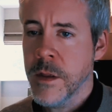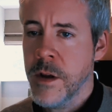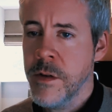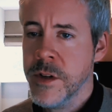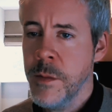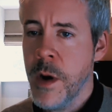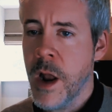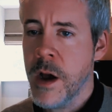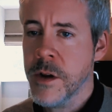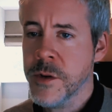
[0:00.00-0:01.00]
There are some
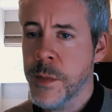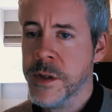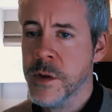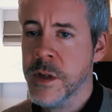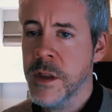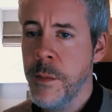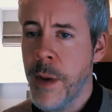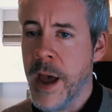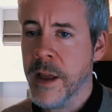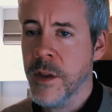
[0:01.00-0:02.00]
large muscles in the
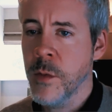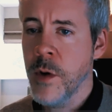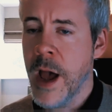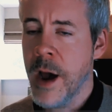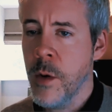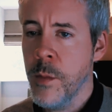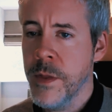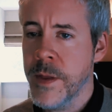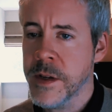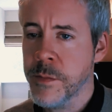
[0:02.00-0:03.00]
back that will help
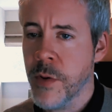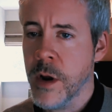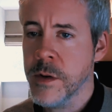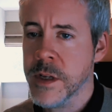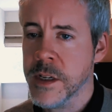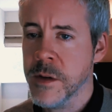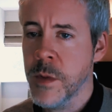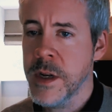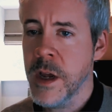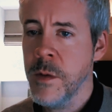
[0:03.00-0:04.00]
with this process, and
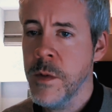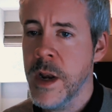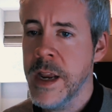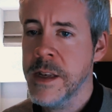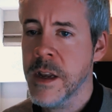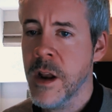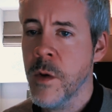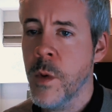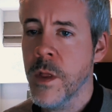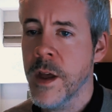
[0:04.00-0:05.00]
we don't need to
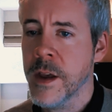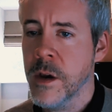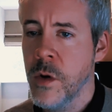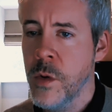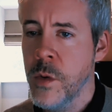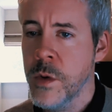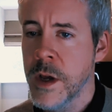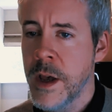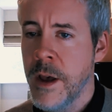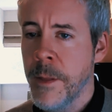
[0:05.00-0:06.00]
know what they're called,
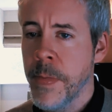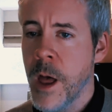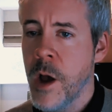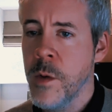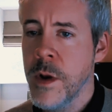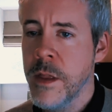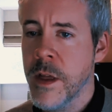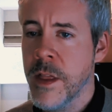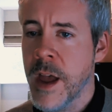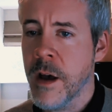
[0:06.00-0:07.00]
only
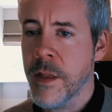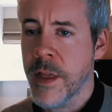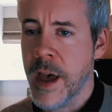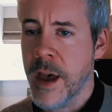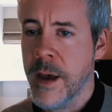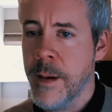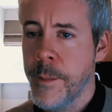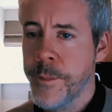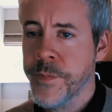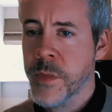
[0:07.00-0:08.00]
that they are there.
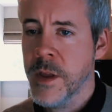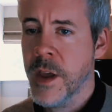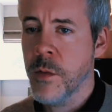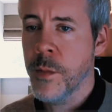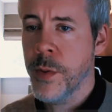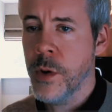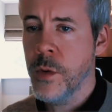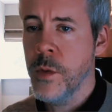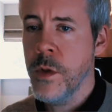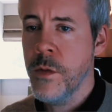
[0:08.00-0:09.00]
They will
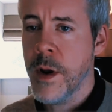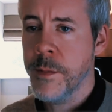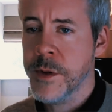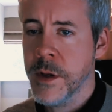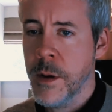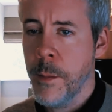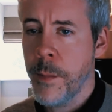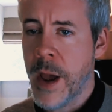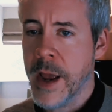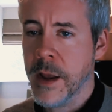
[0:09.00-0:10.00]
pull the ribs
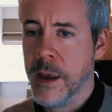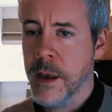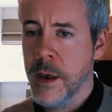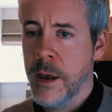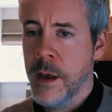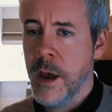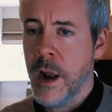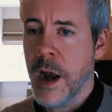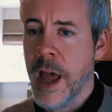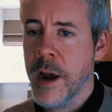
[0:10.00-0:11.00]
back,
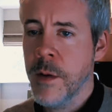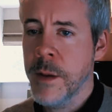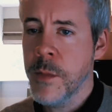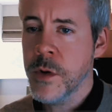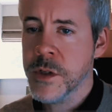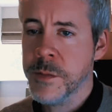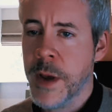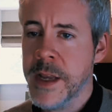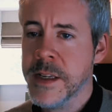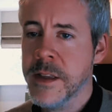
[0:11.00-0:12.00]
allowing more
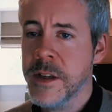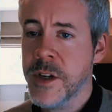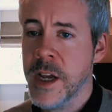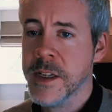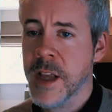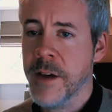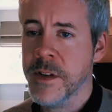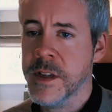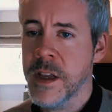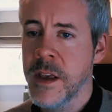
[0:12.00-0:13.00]
space in the chest
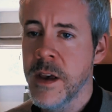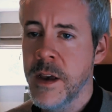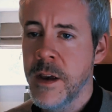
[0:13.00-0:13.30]
cavity